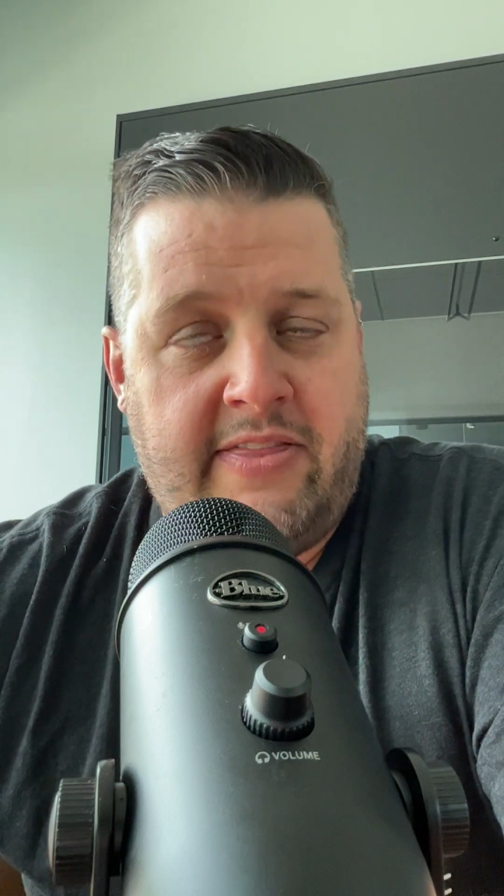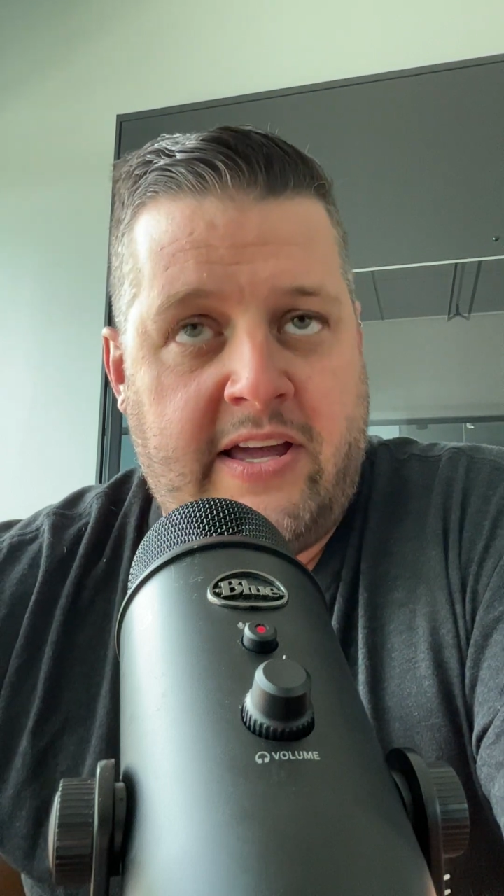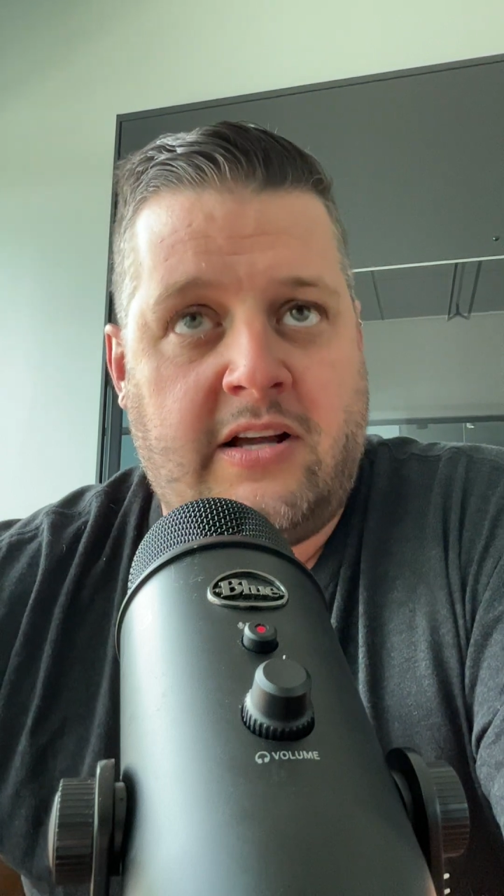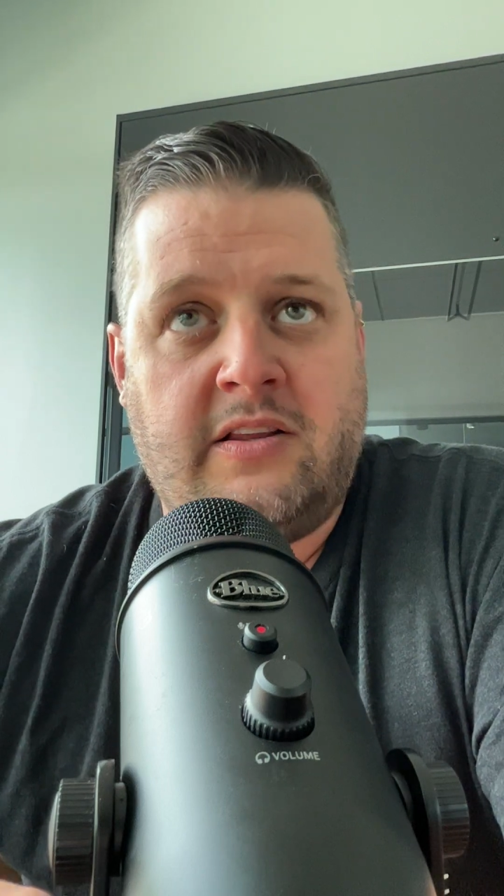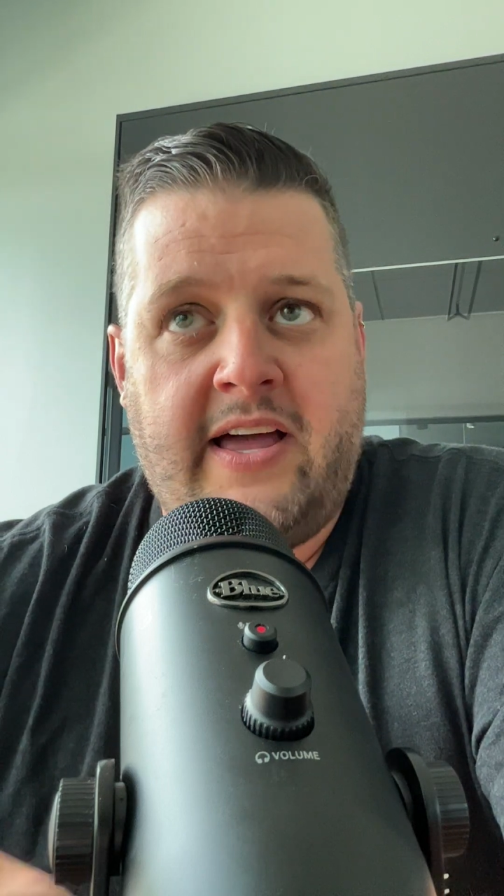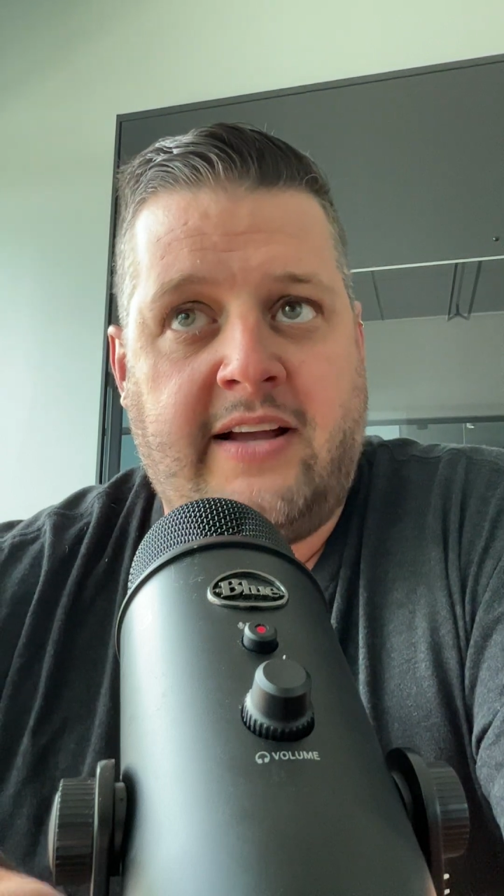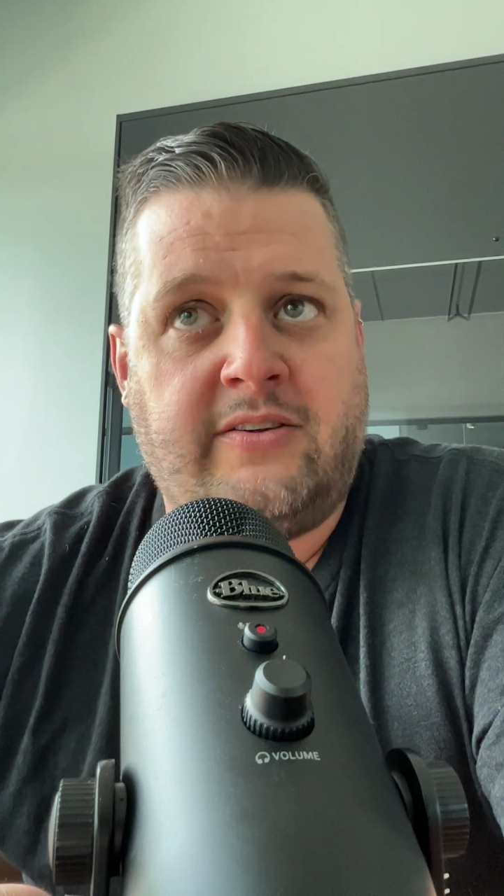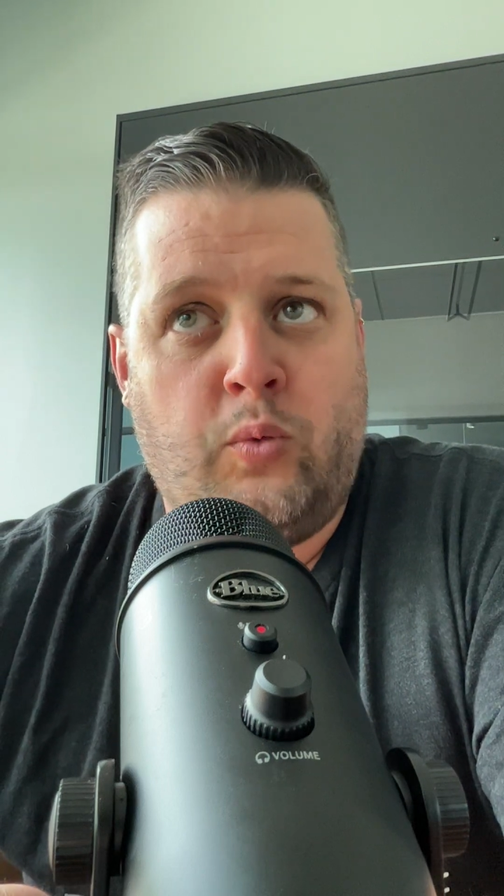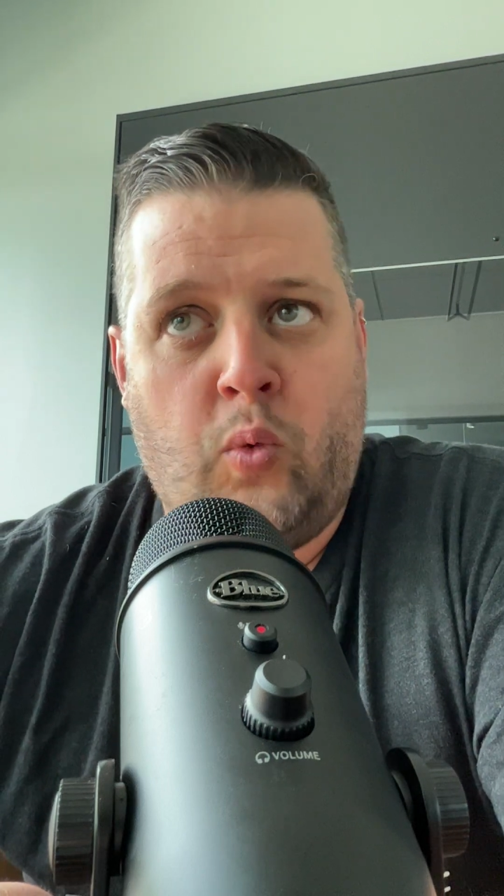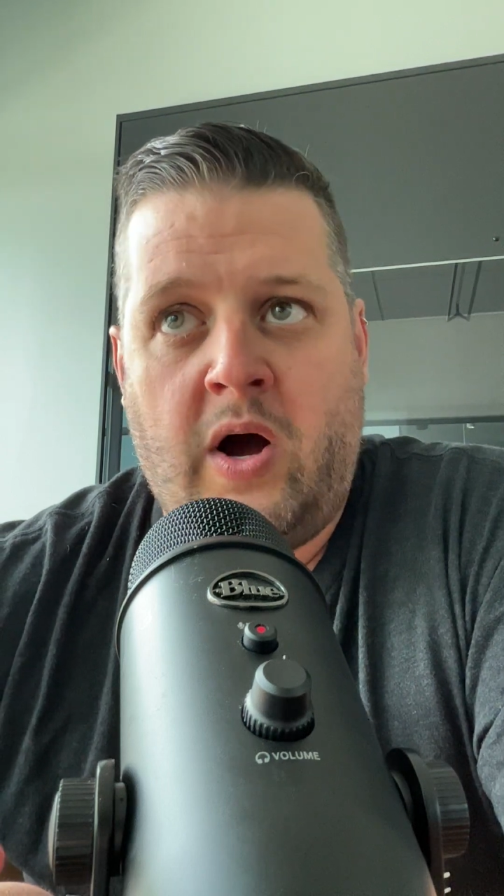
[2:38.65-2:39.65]
they collect
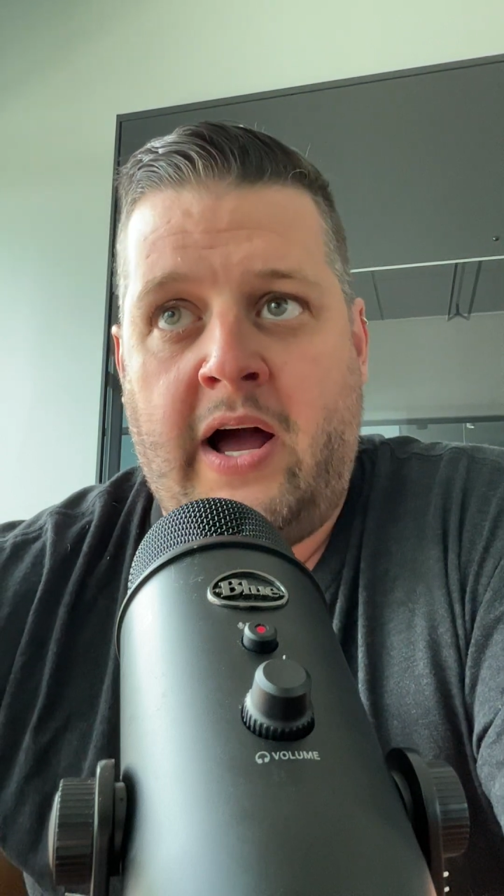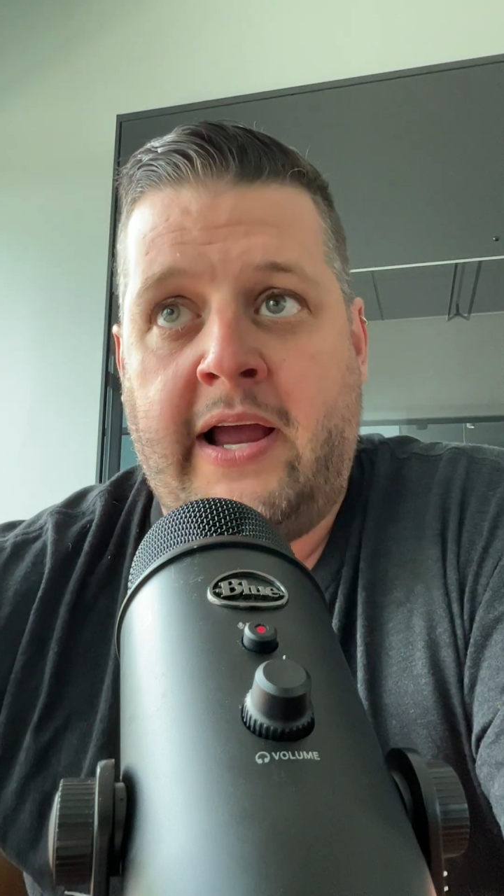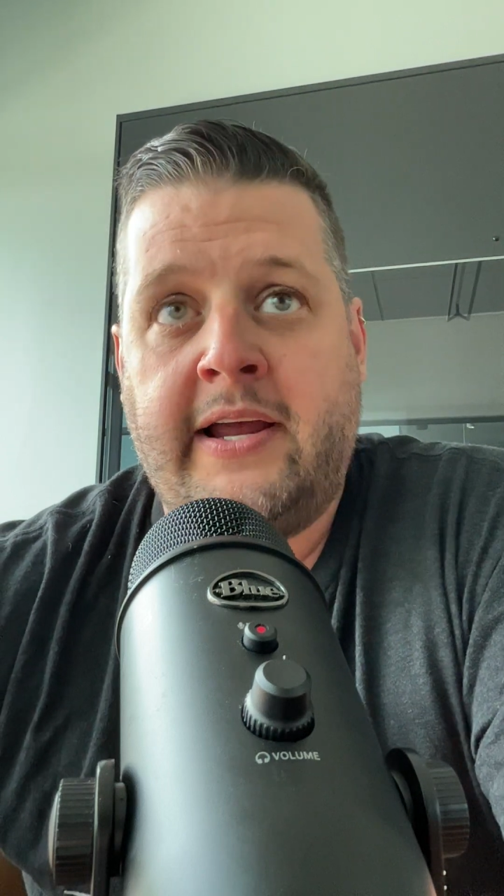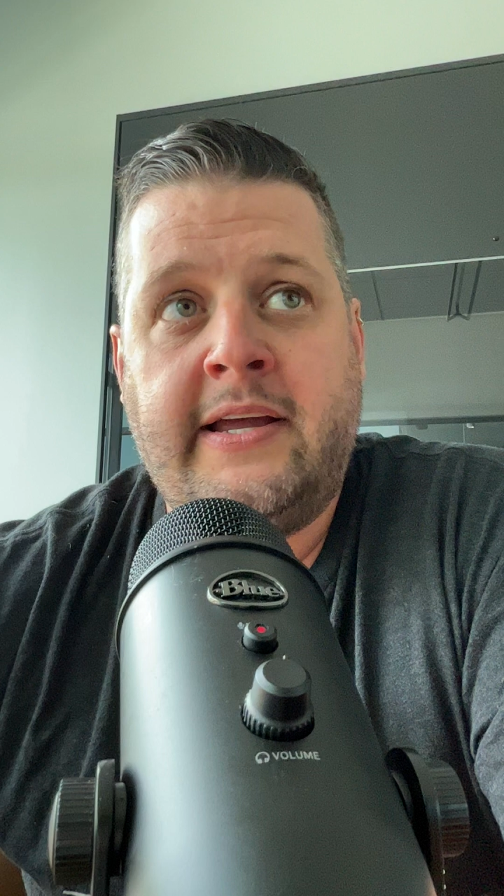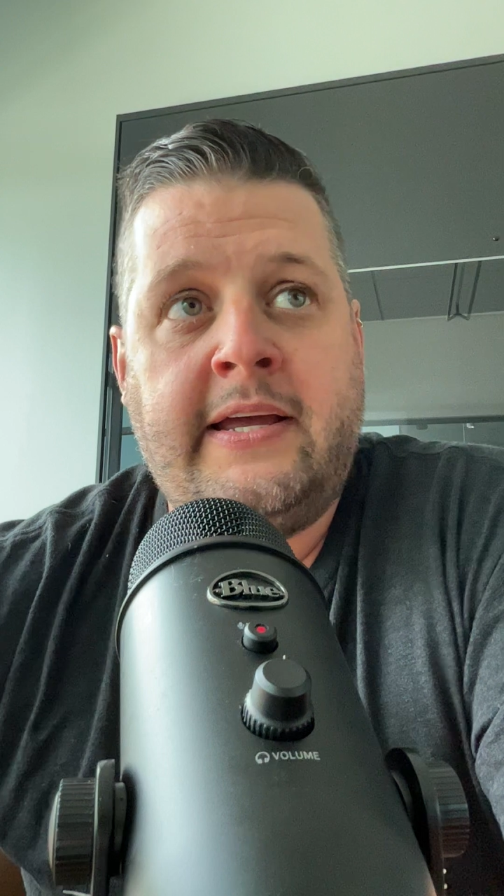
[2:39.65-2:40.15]
and why.